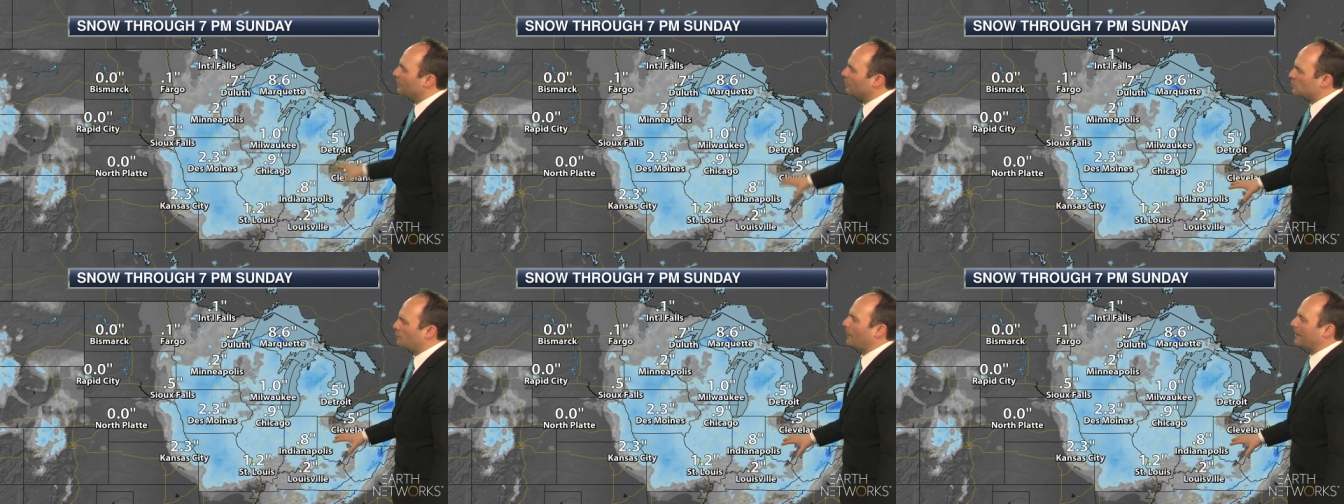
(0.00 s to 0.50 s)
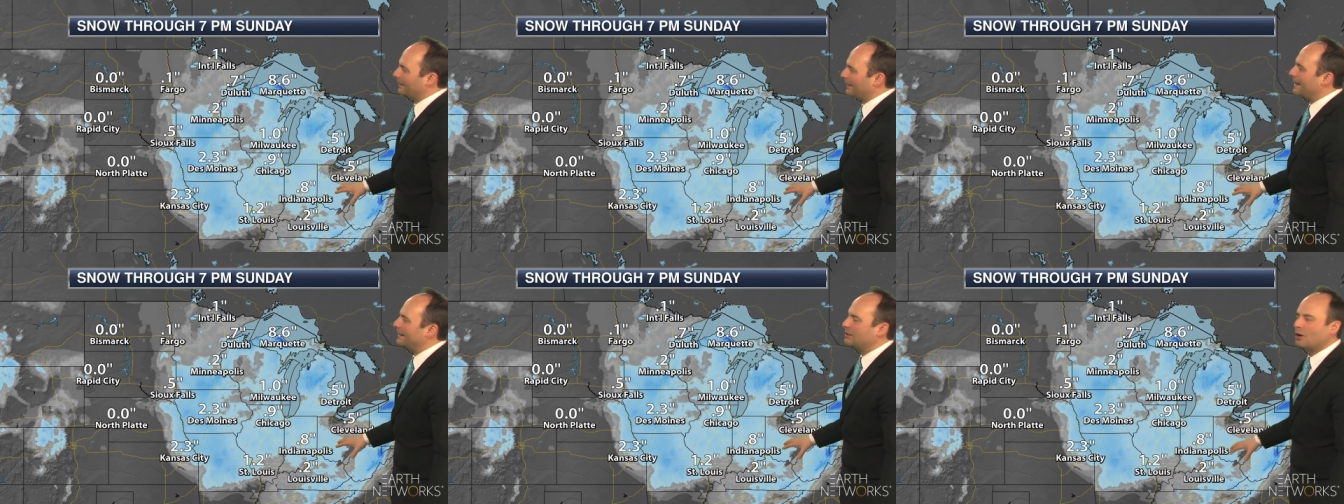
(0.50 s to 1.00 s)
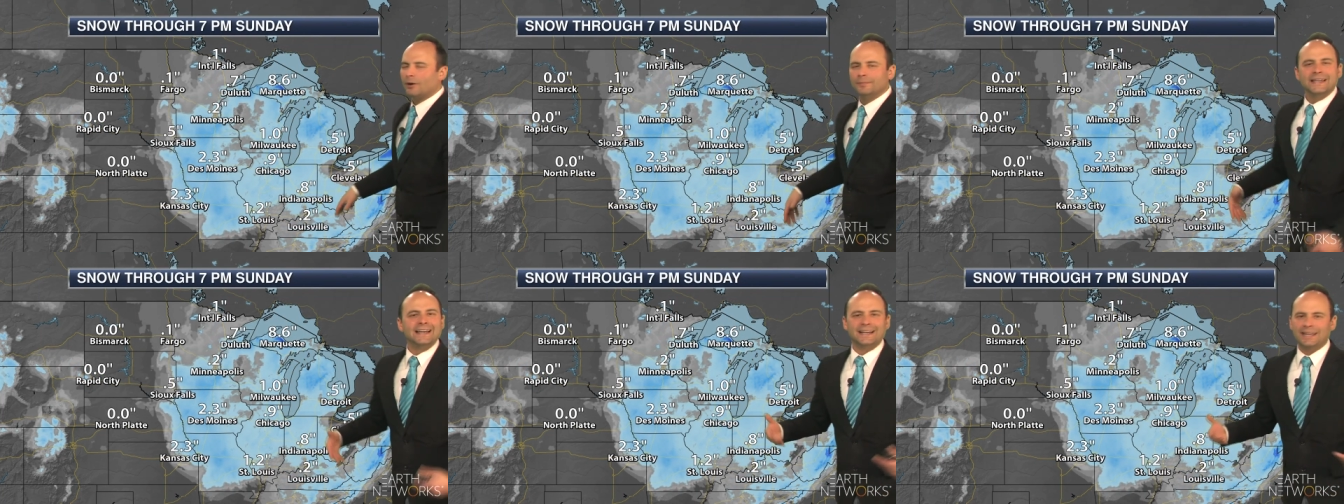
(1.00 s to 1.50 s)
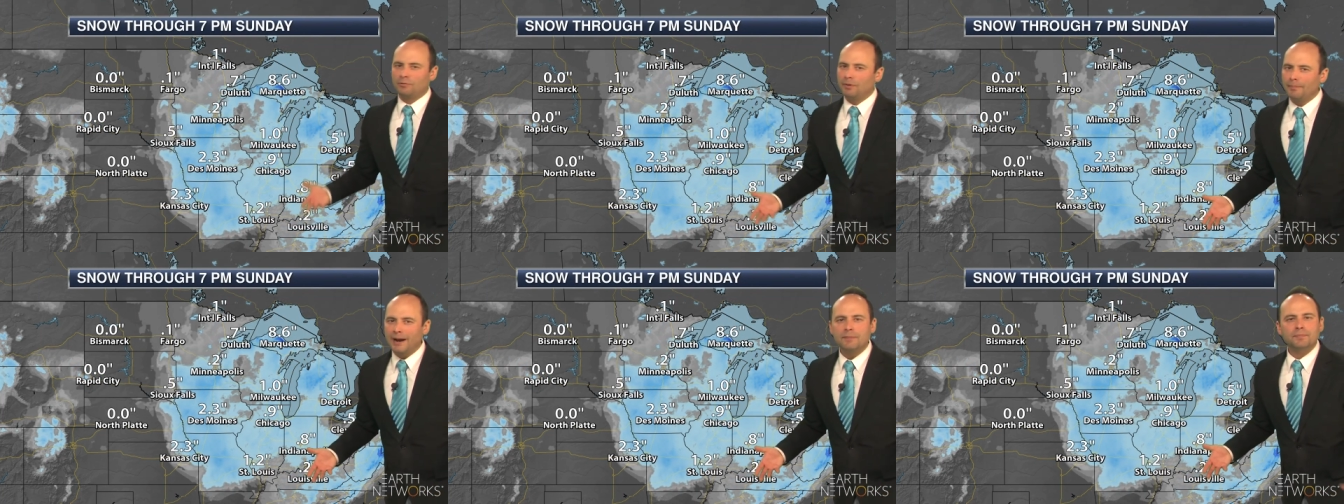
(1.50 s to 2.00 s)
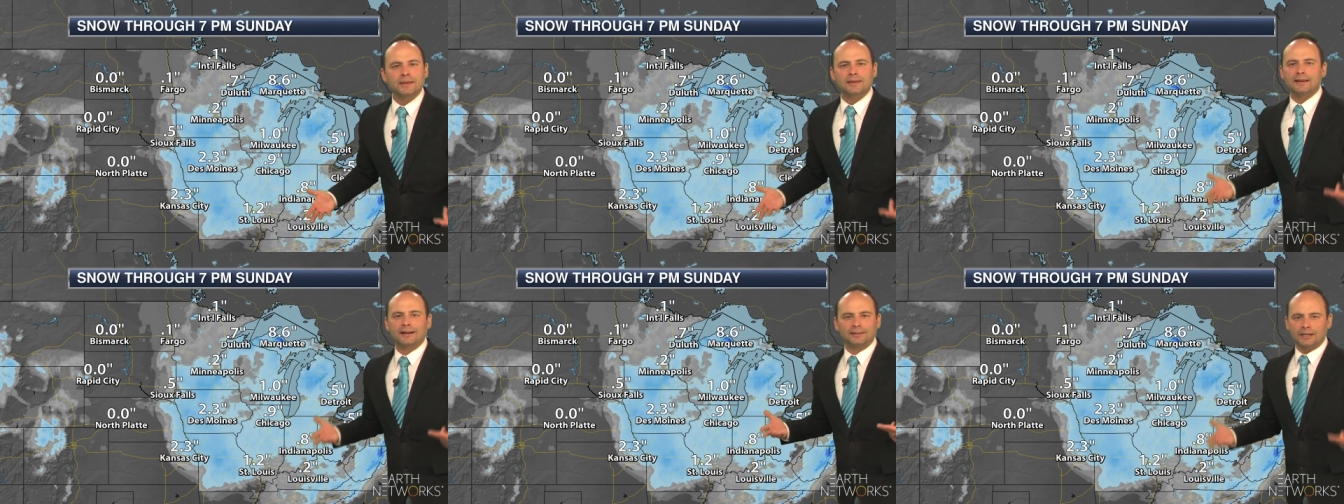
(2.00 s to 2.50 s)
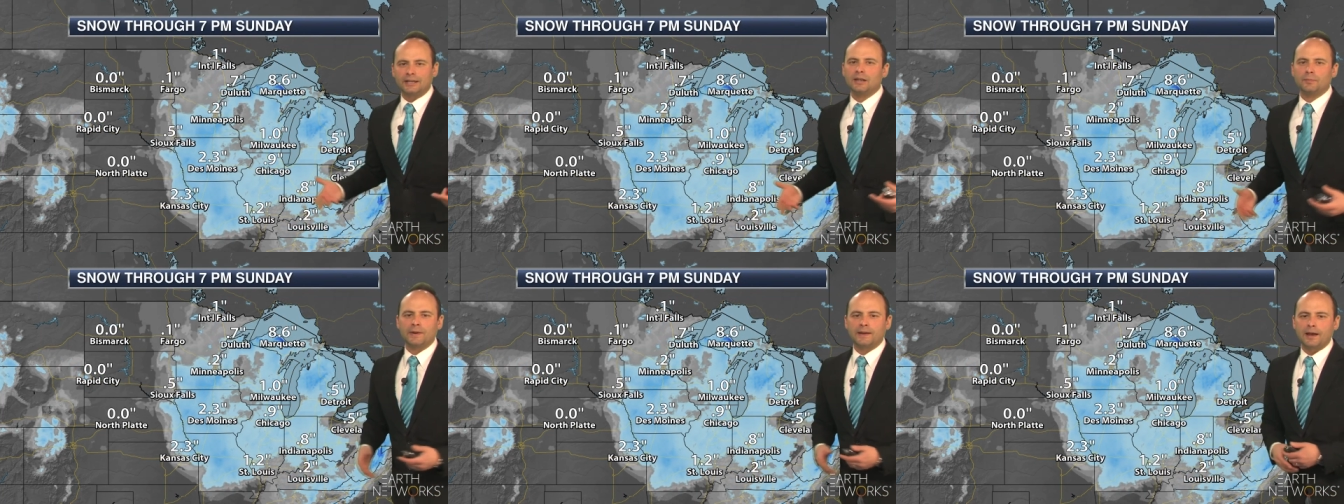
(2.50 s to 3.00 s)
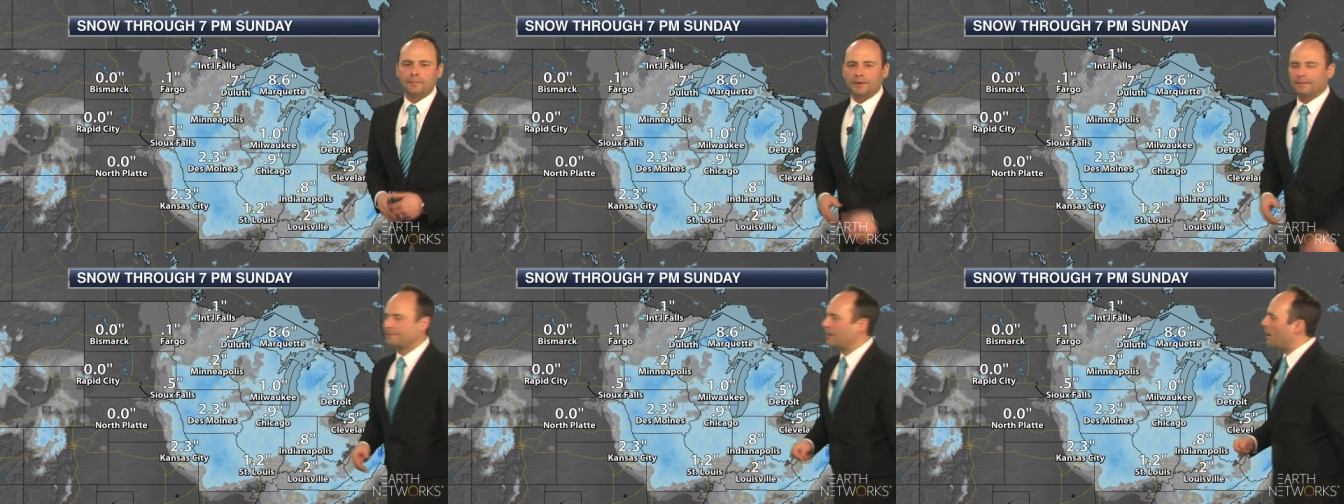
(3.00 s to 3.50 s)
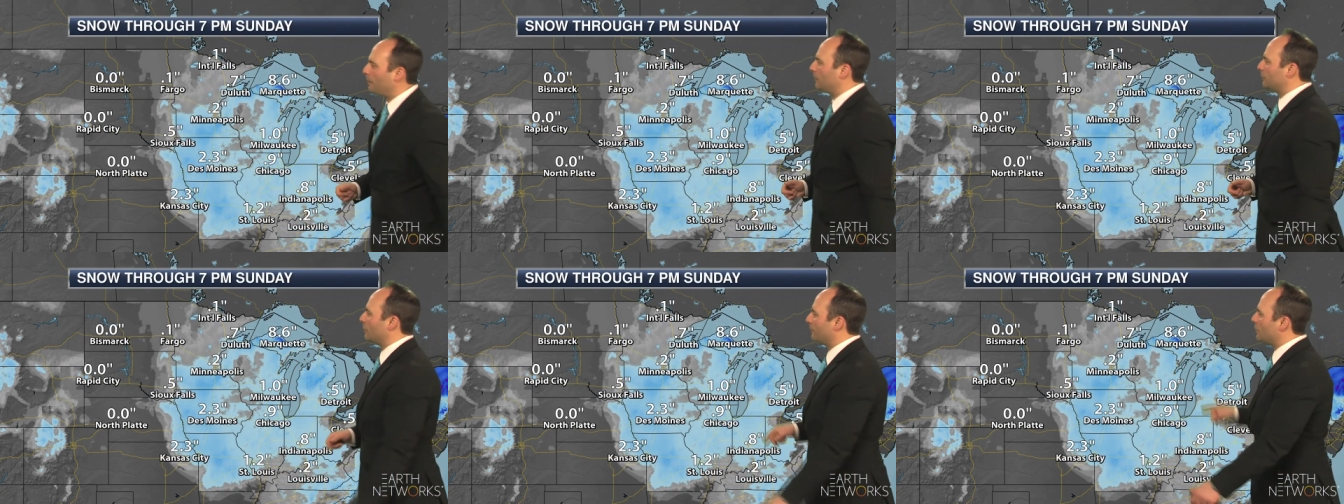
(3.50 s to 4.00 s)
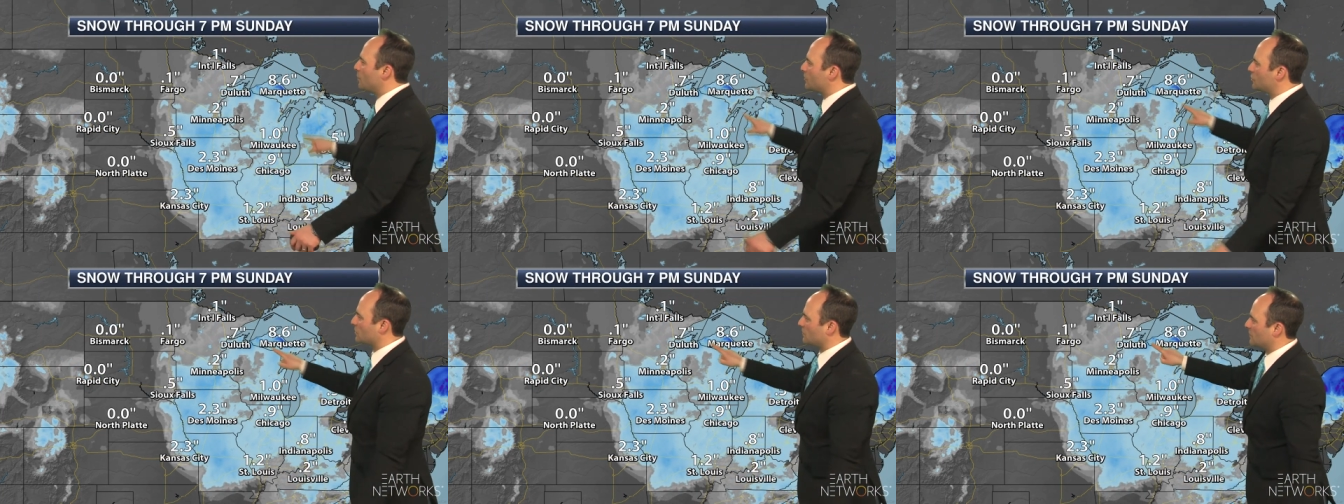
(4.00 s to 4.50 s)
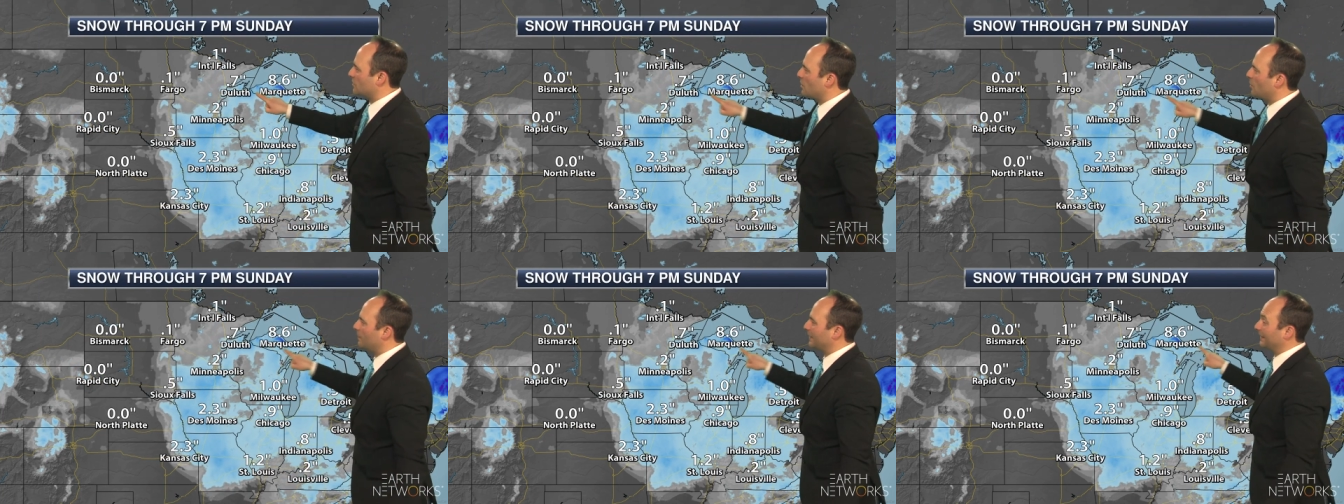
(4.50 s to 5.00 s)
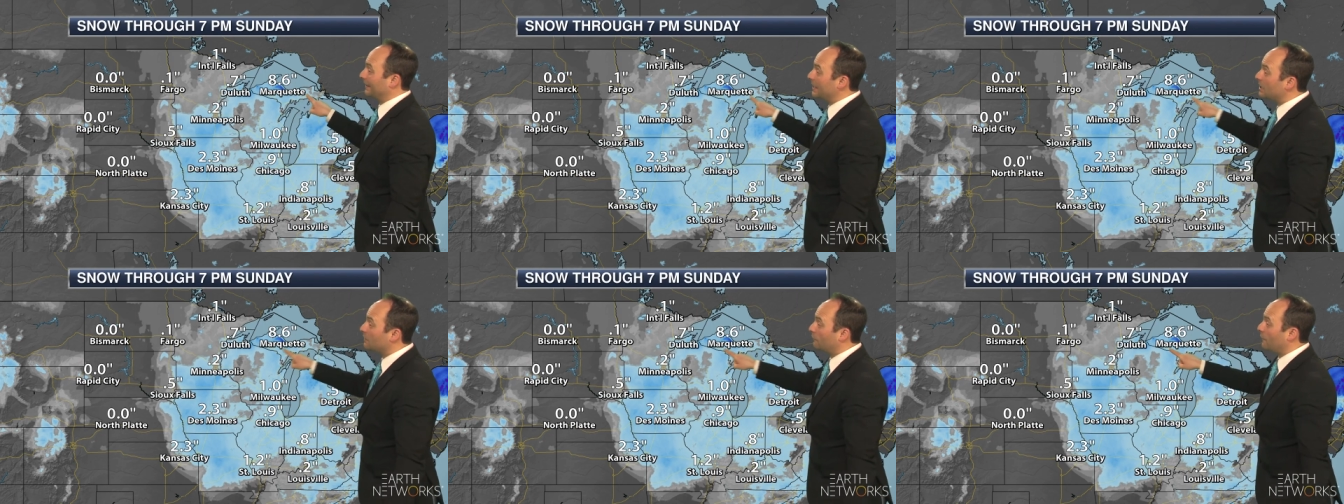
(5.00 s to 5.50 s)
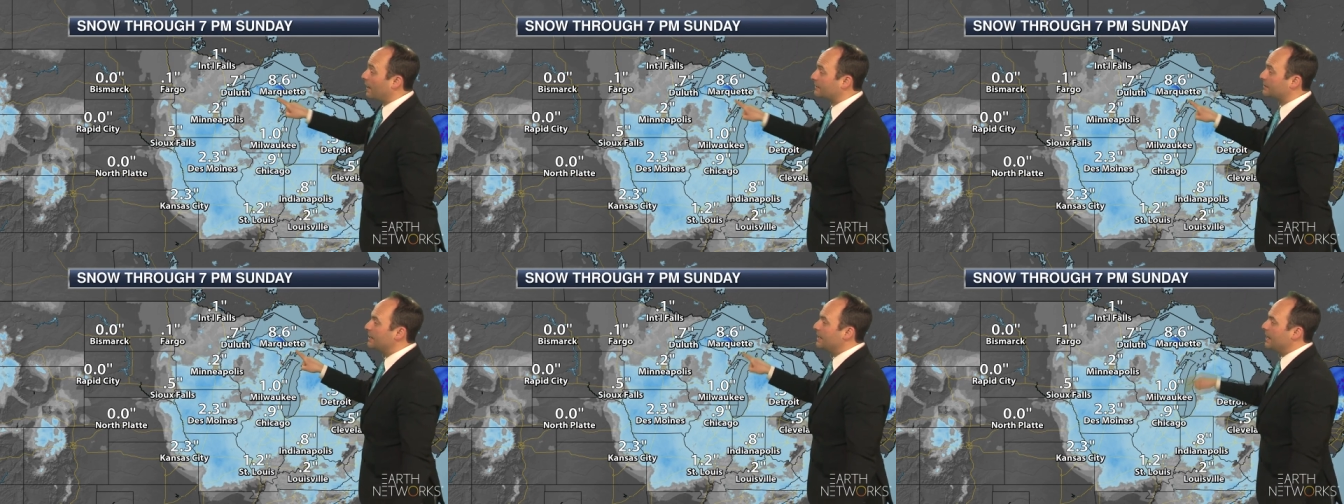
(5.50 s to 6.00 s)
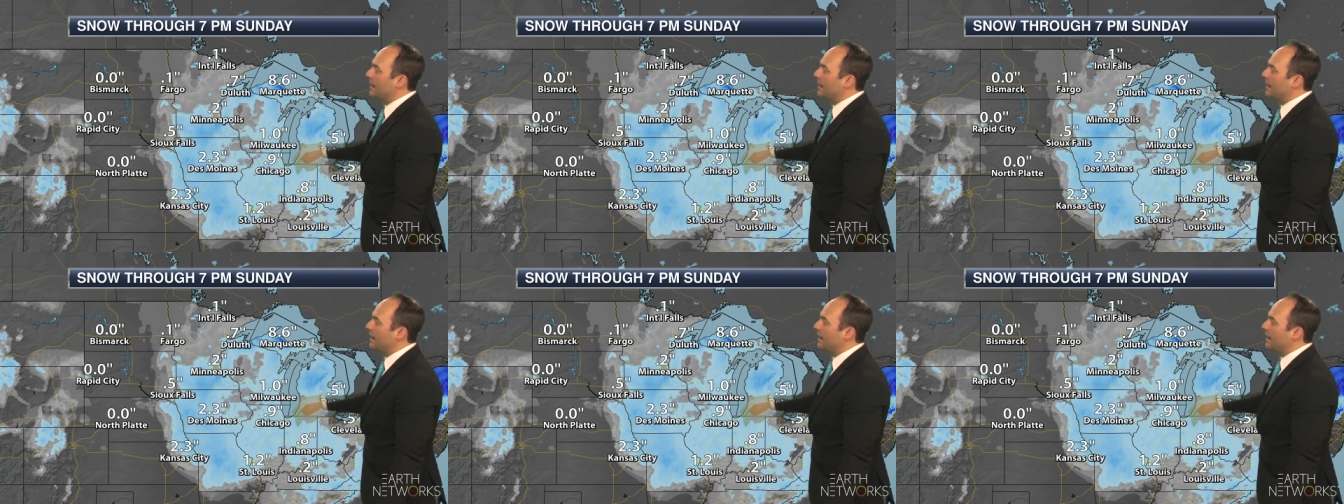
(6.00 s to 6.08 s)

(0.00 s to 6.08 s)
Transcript: Looks pretty light, though. Again, we might be uh, lucky to pick up a couple to a few inches of snow, but lake effect